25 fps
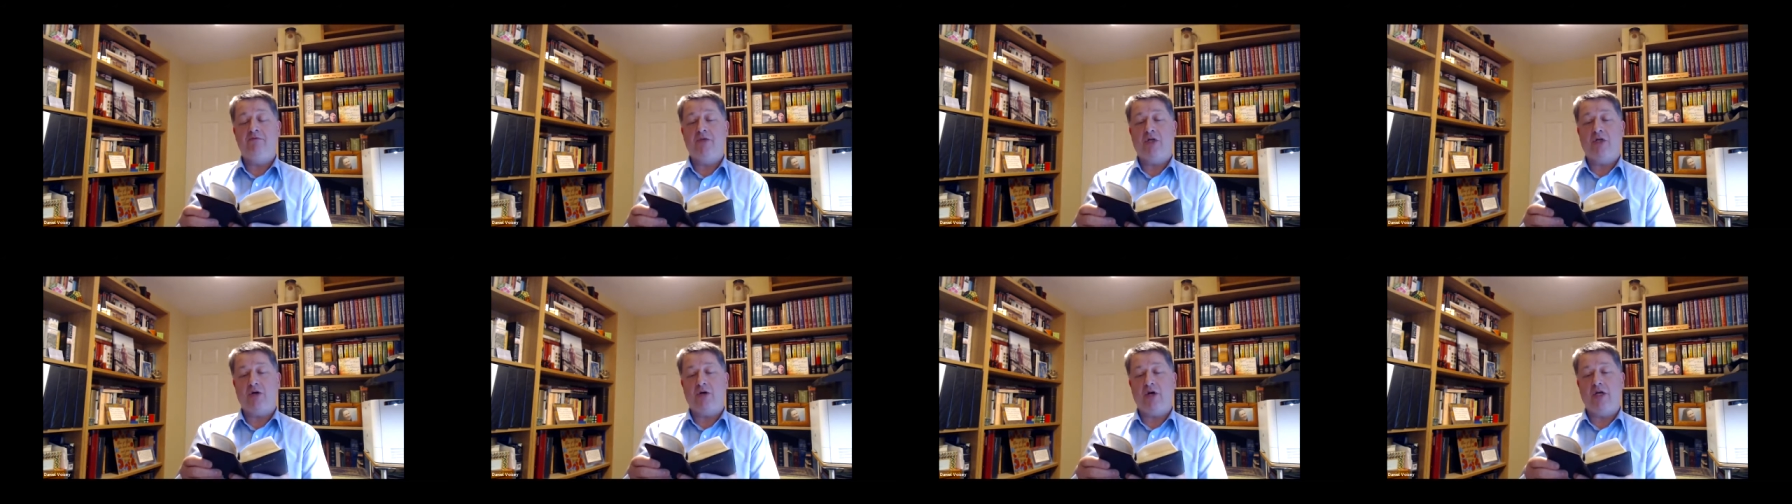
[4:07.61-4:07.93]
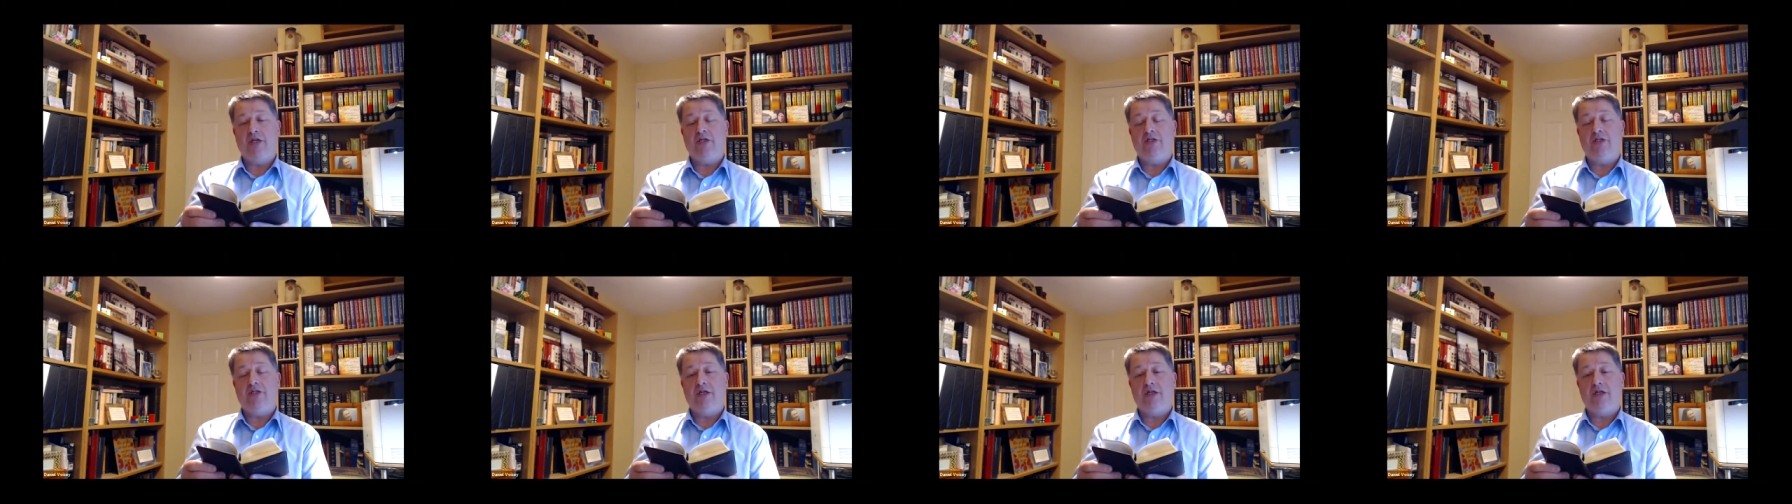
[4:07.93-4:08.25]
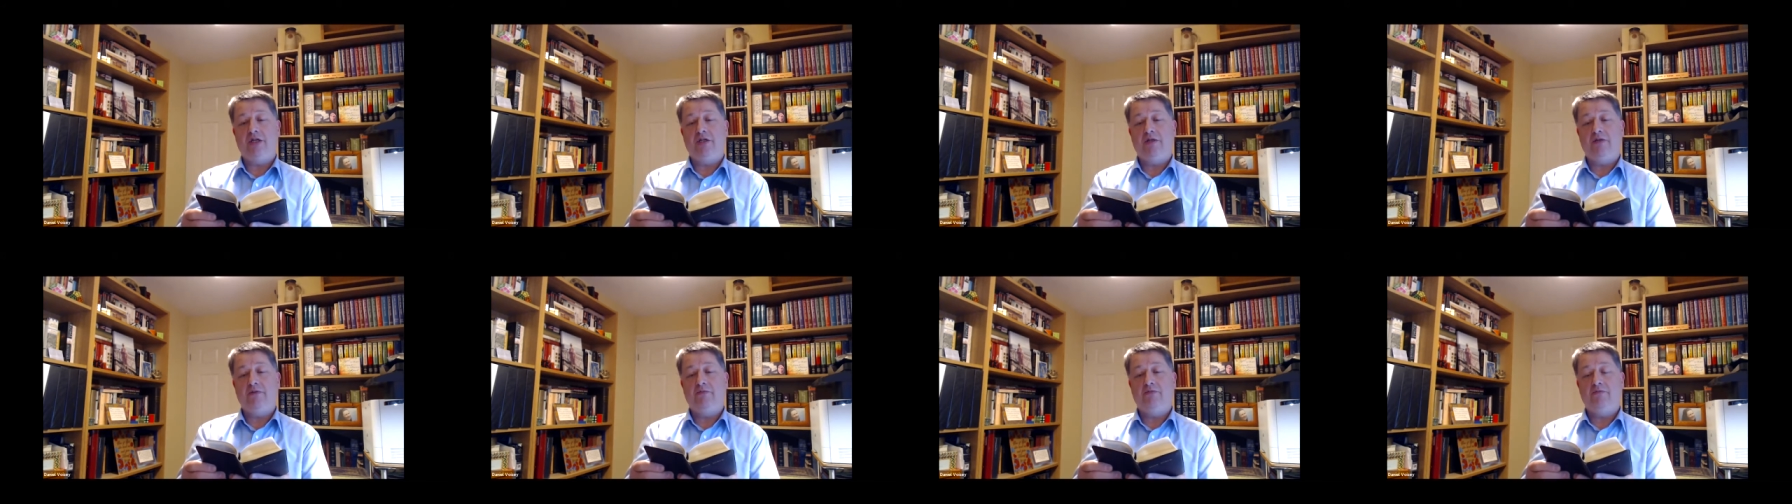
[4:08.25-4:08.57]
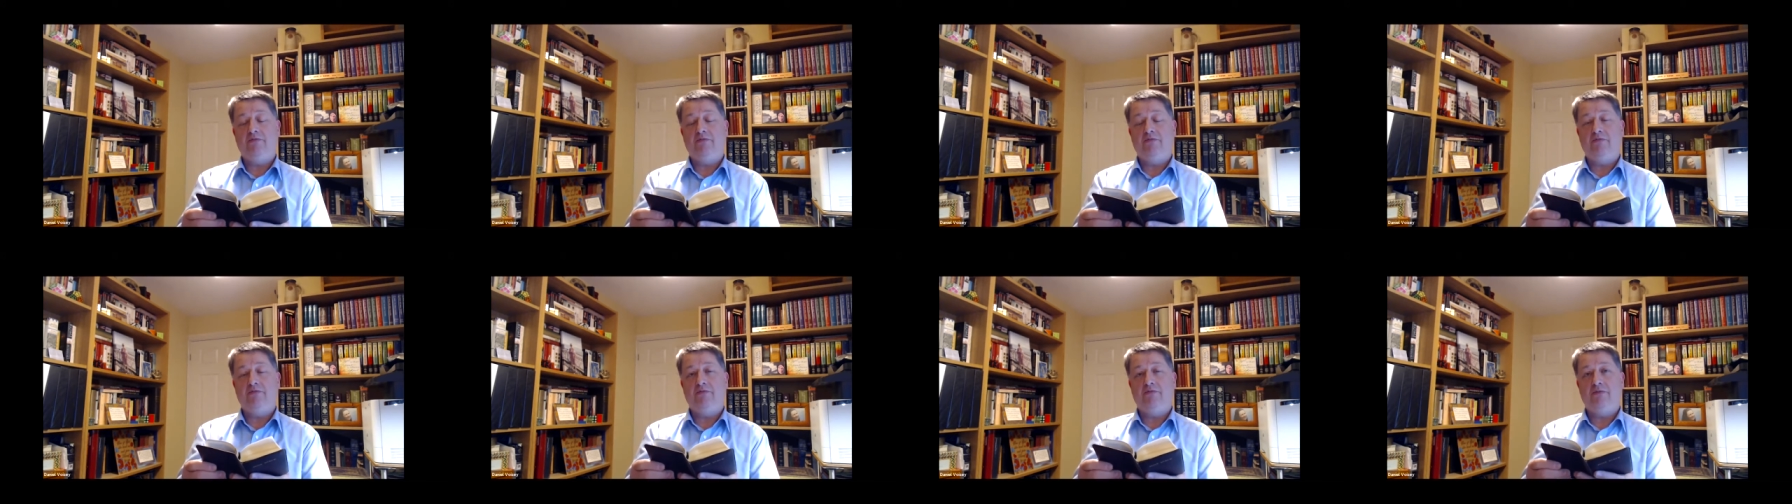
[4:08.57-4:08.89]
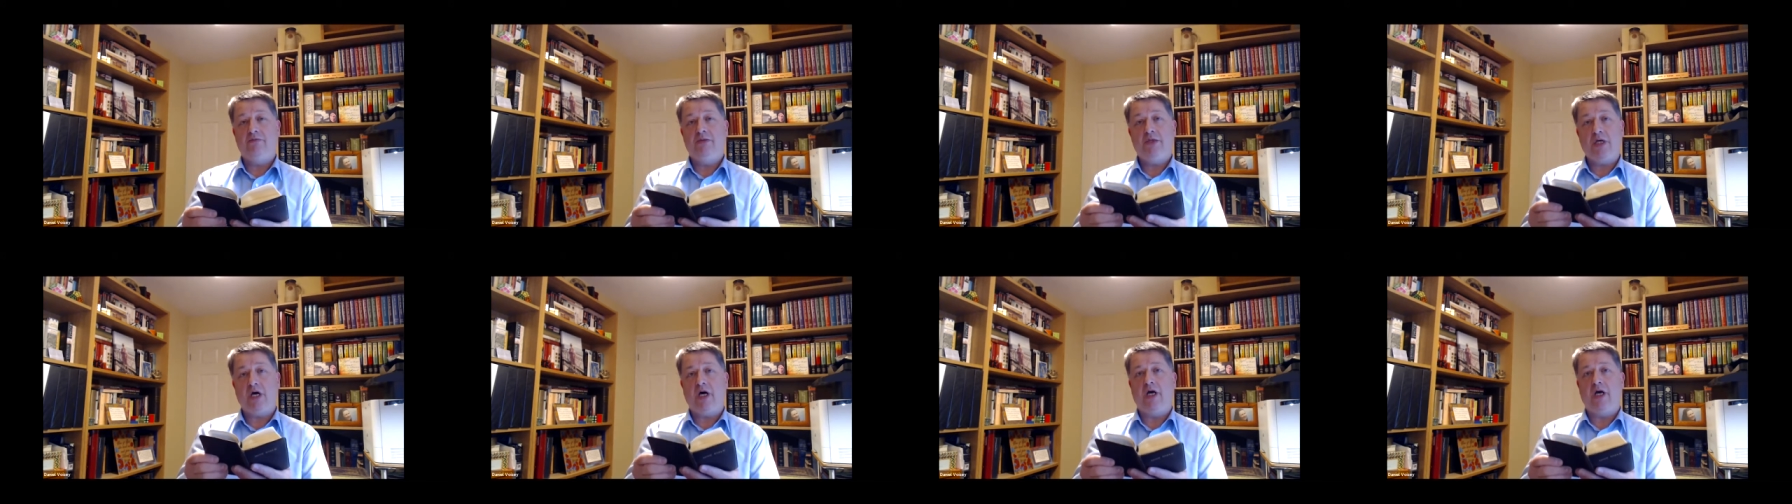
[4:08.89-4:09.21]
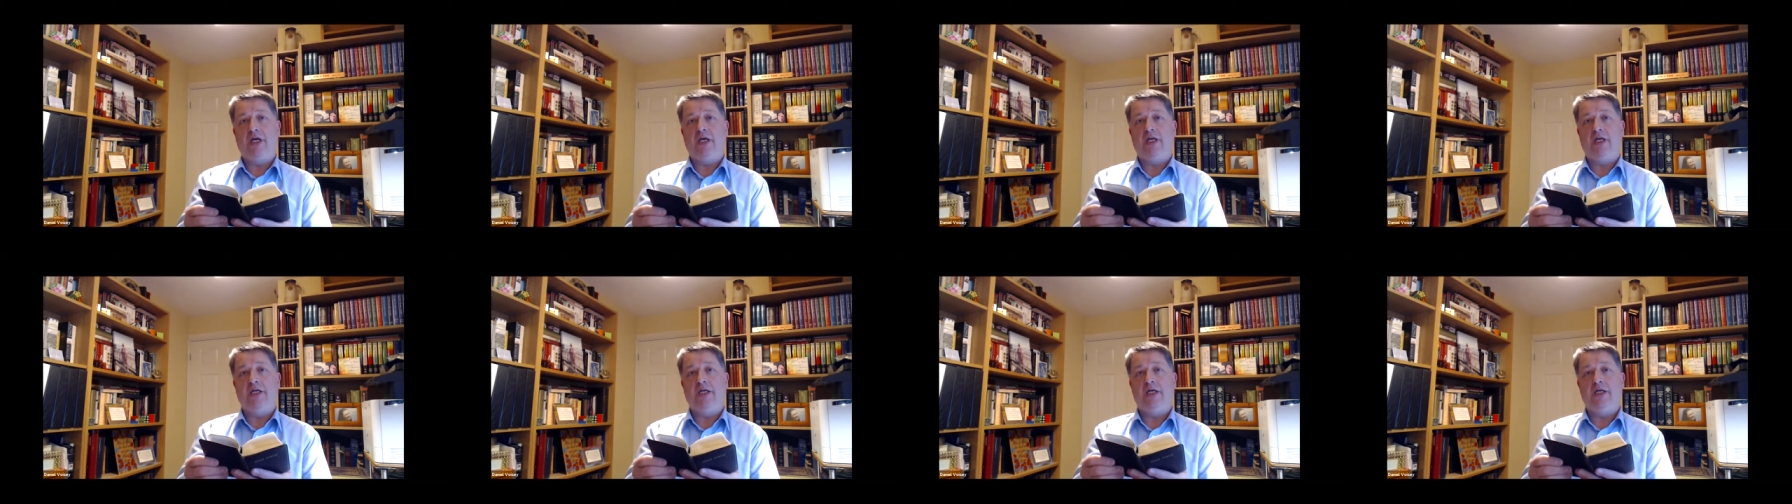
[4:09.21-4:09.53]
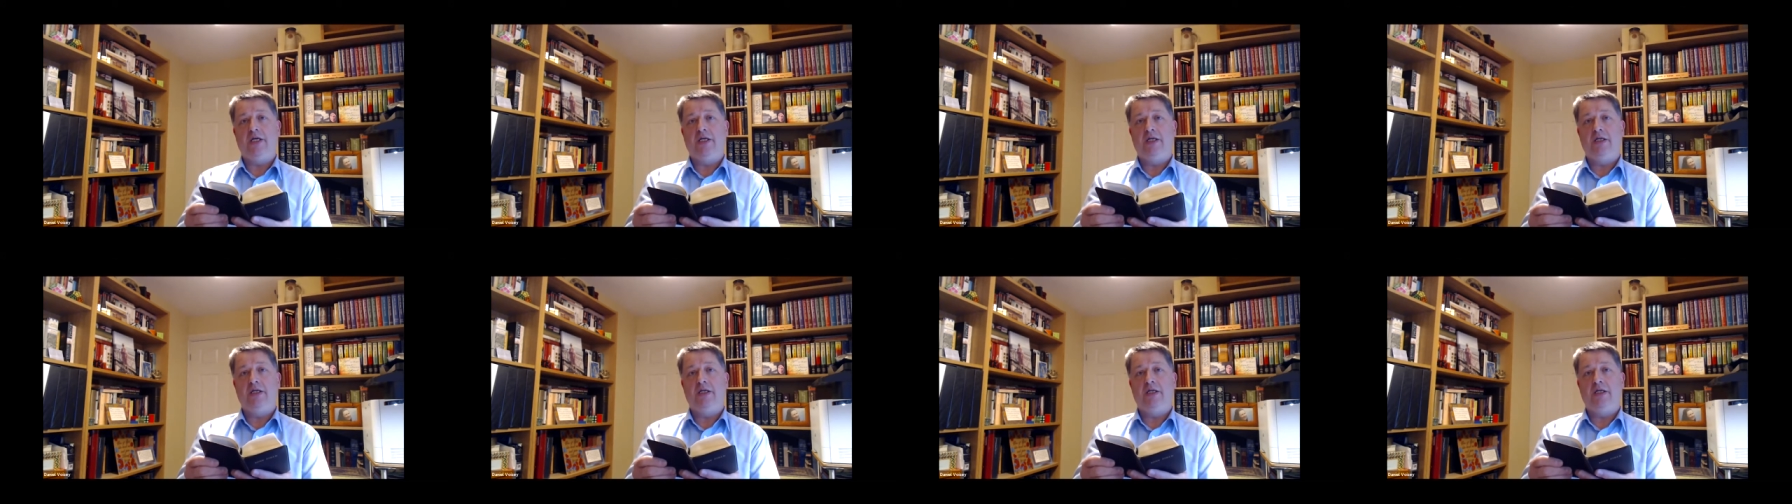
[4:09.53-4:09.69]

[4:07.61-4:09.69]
Christ died.